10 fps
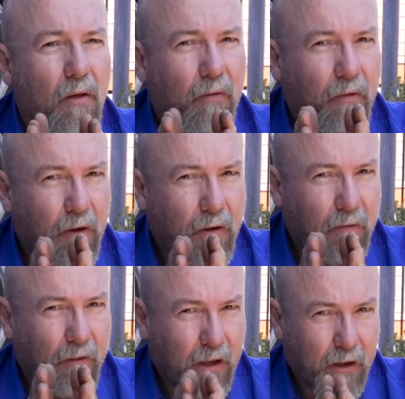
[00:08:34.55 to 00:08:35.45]

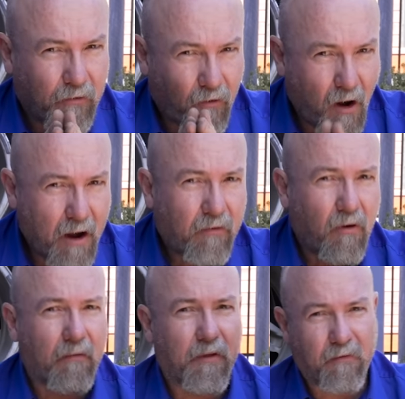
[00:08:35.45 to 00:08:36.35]
the driver
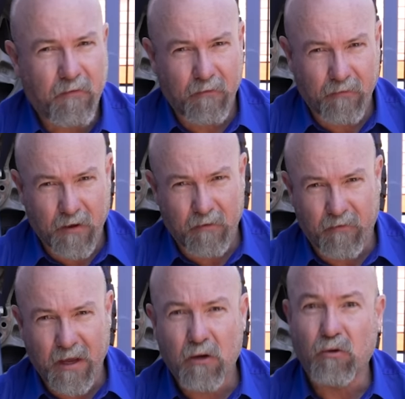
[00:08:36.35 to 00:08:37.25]
of the
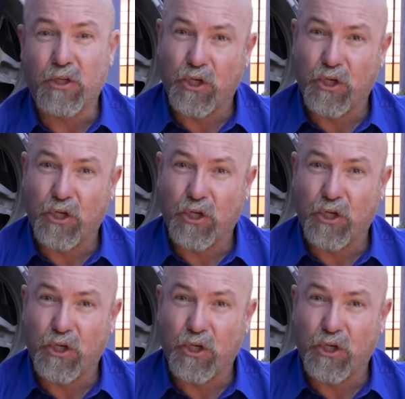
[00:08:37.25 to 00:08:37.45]
vehicle